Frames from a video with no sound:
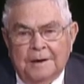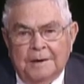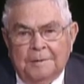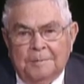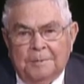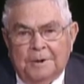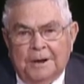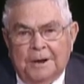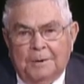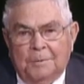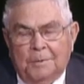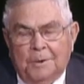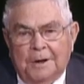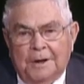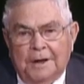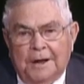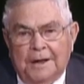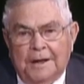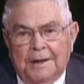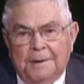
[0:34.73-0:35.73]
But
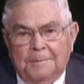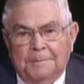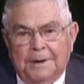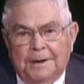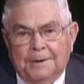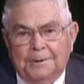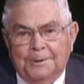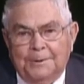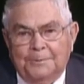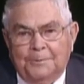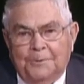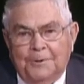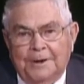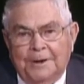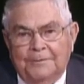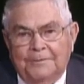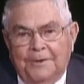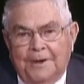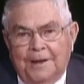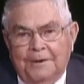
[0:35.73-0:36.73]
anyway, I have my good
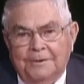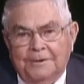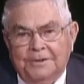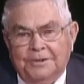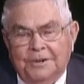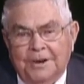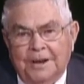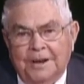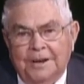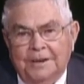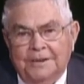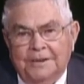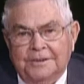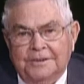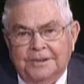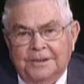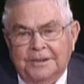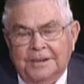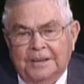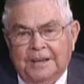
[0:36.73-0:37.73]
friend Valerie Schey, the
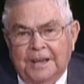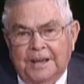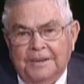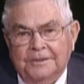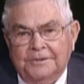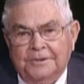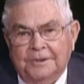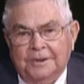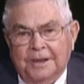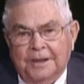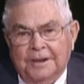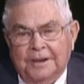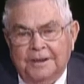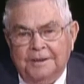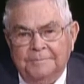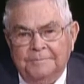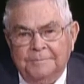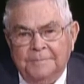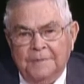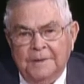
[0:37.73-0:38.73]
city council
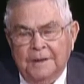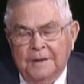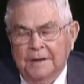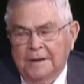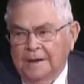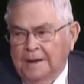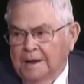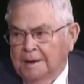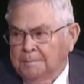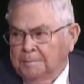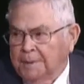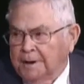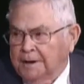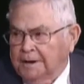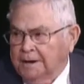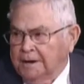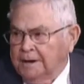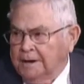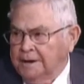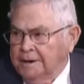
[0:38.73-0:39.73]
lady, and
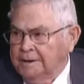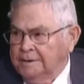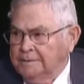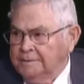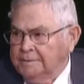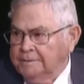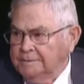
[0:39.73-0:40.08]
Becky